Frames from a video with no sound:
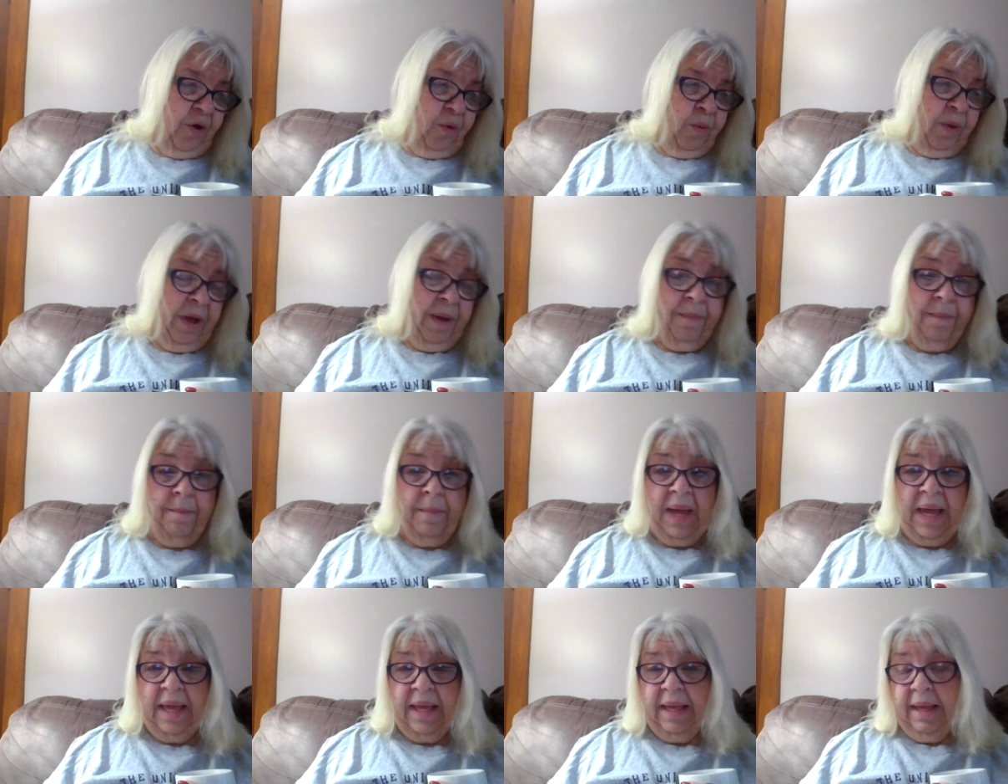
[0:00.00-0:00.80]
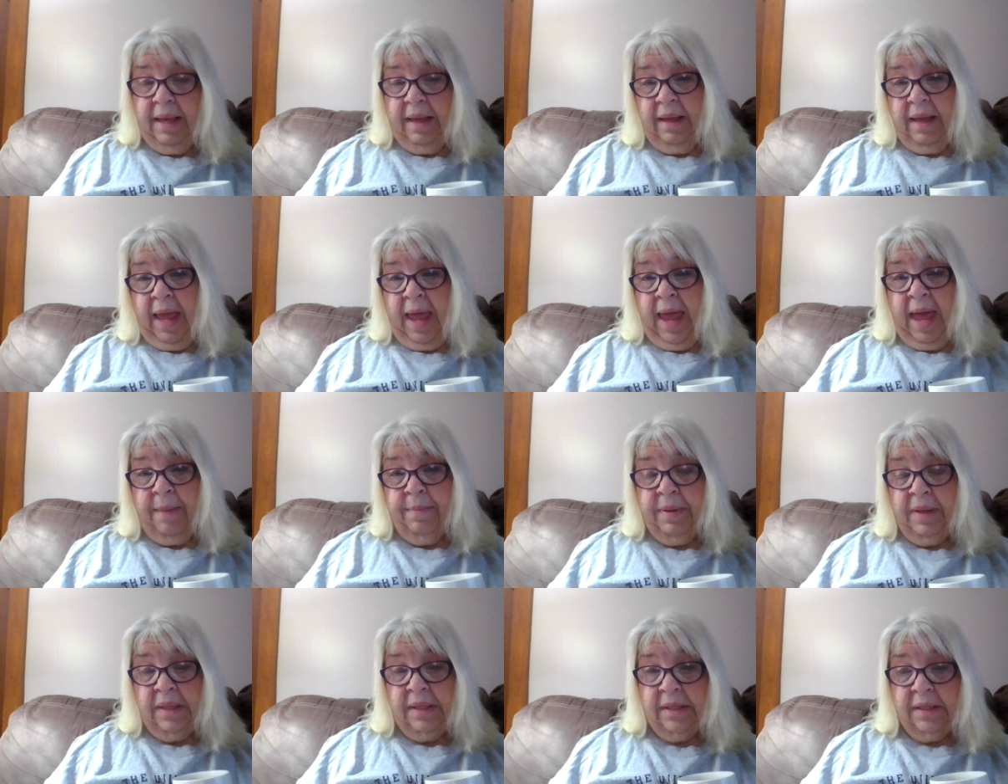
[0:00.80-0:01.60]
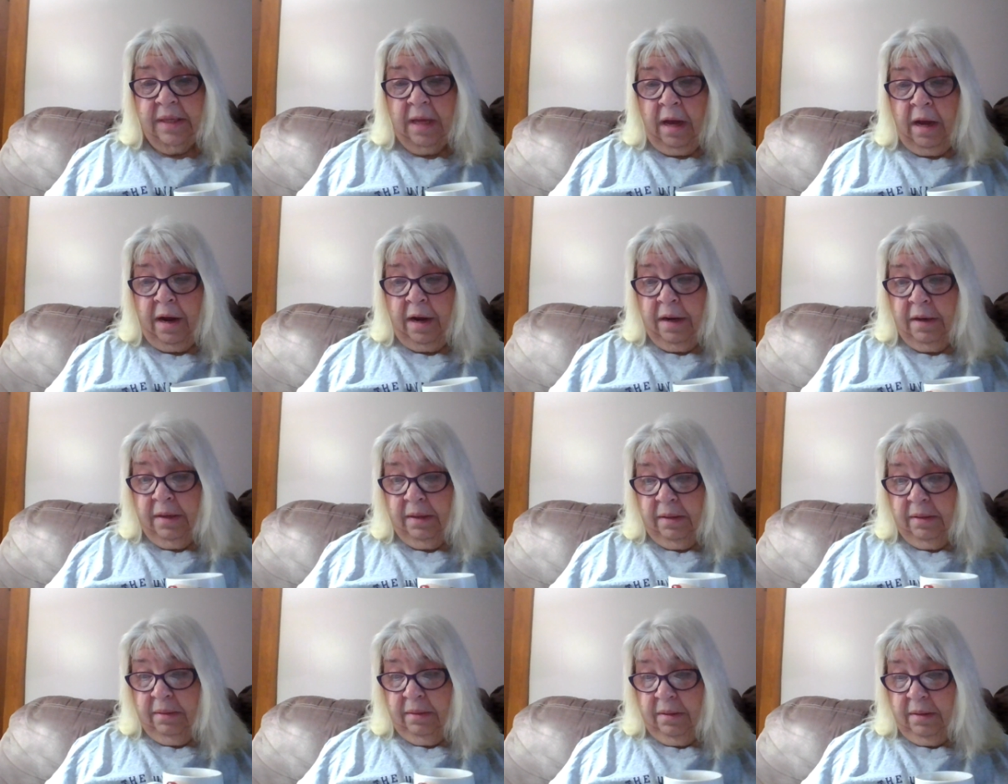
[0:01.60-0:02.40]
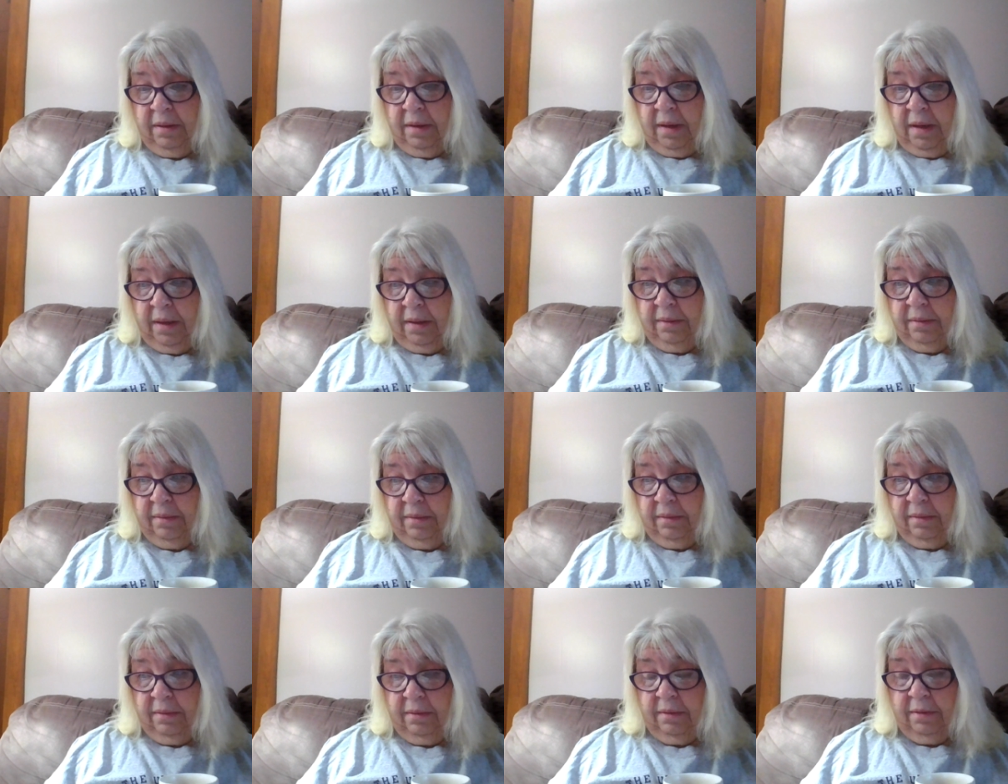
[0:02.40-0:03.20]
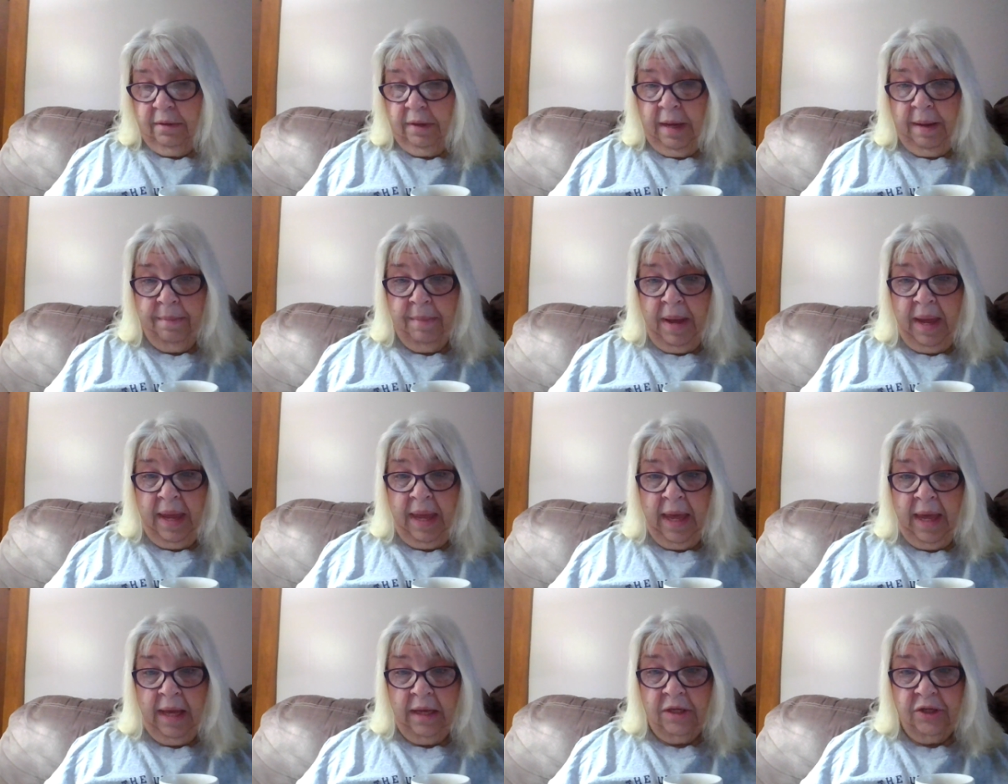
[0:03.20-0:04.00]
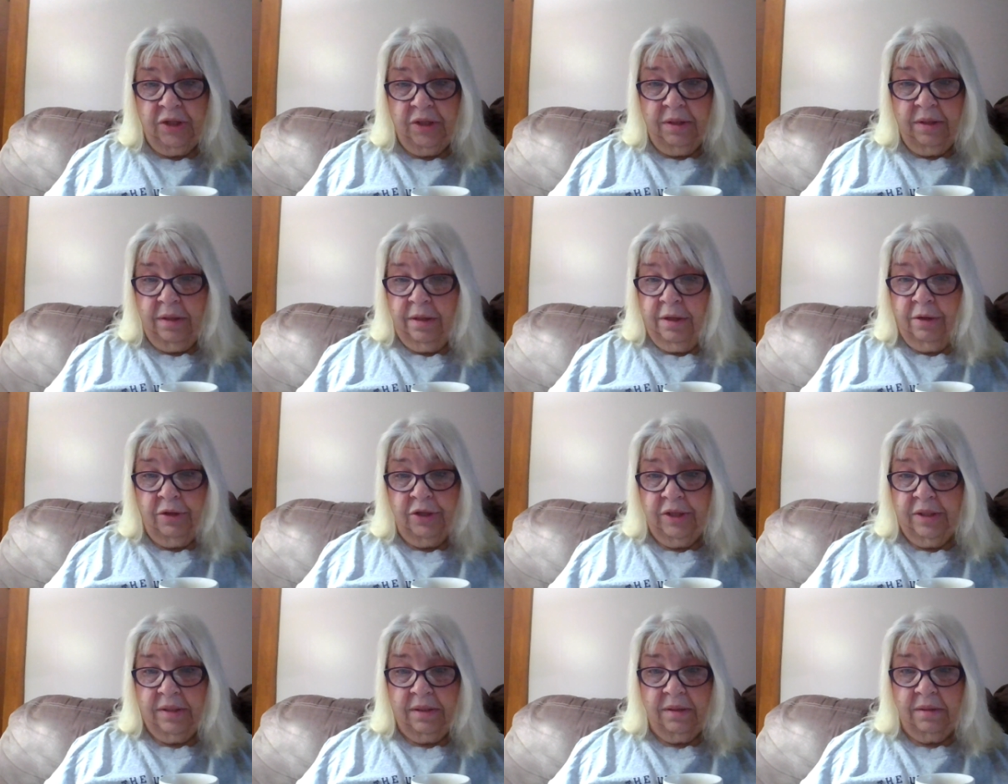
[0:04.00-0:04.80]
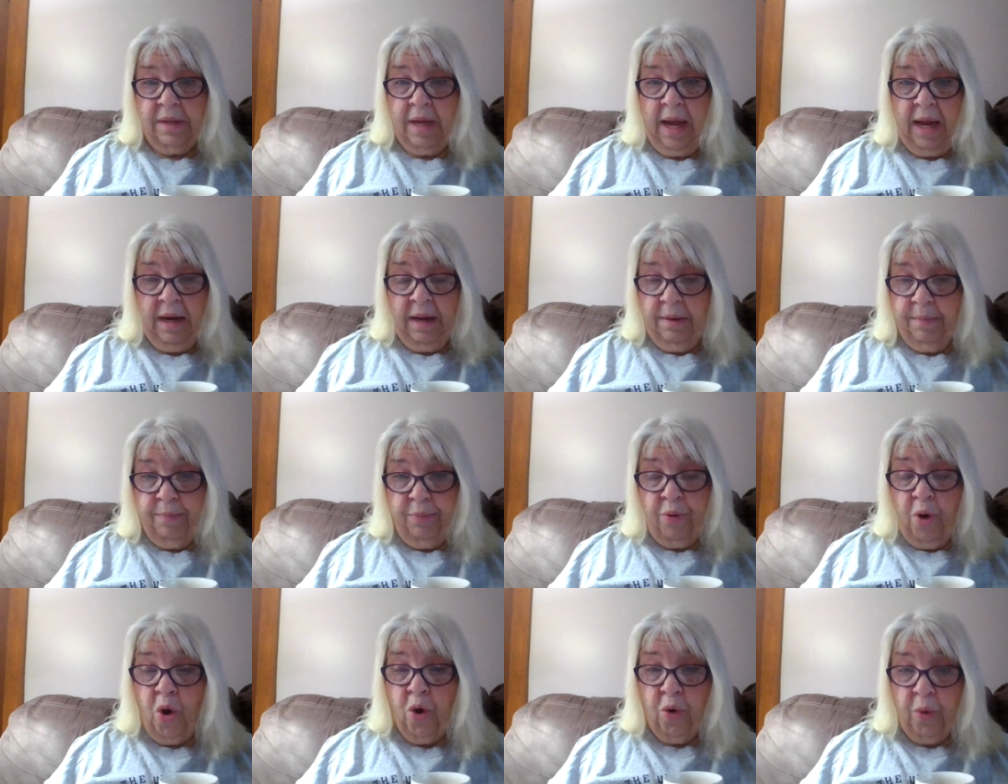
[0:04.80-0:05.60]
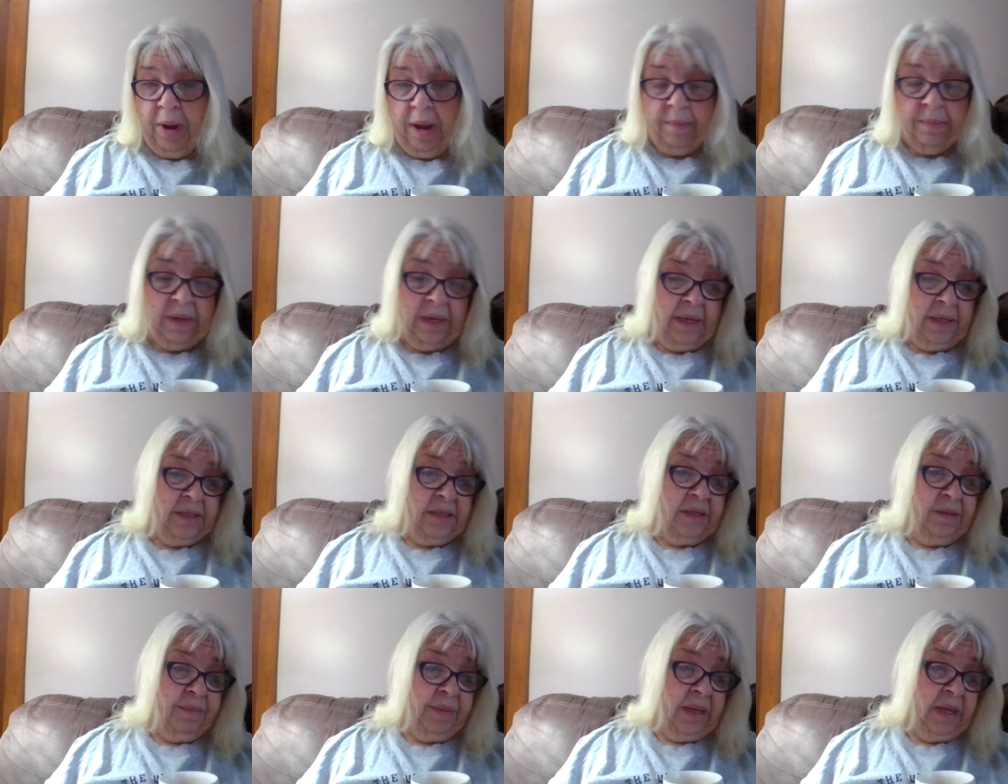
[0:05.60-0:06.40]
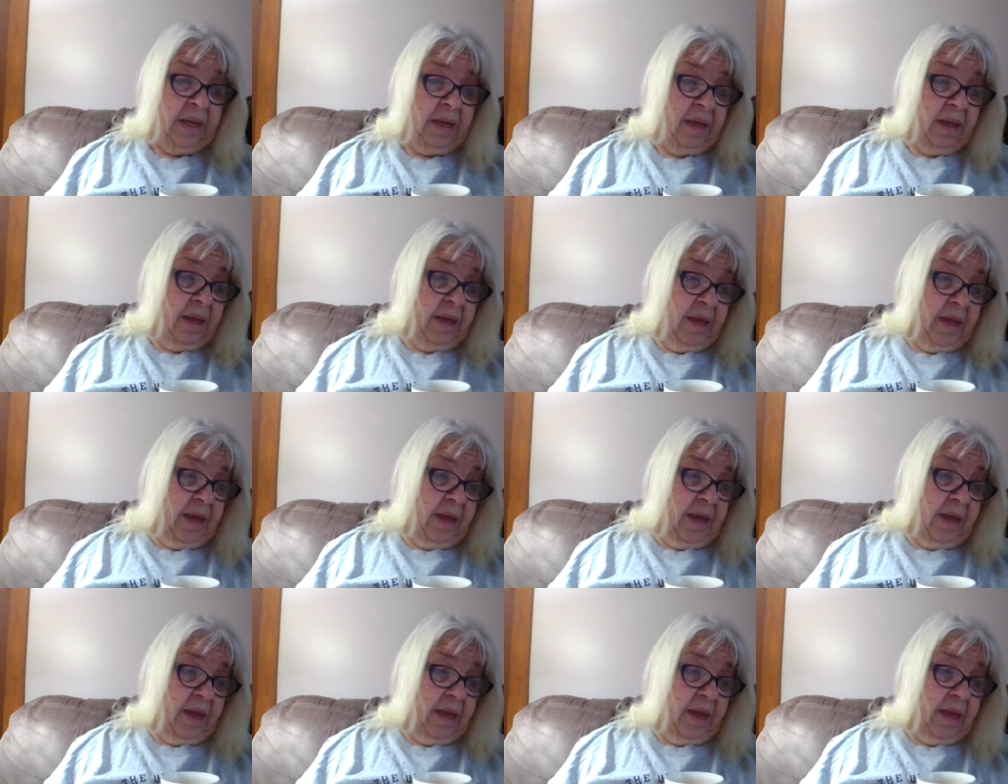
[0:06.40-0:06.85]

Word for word: Well, my habits are at my age, they're just kind of programmed into me.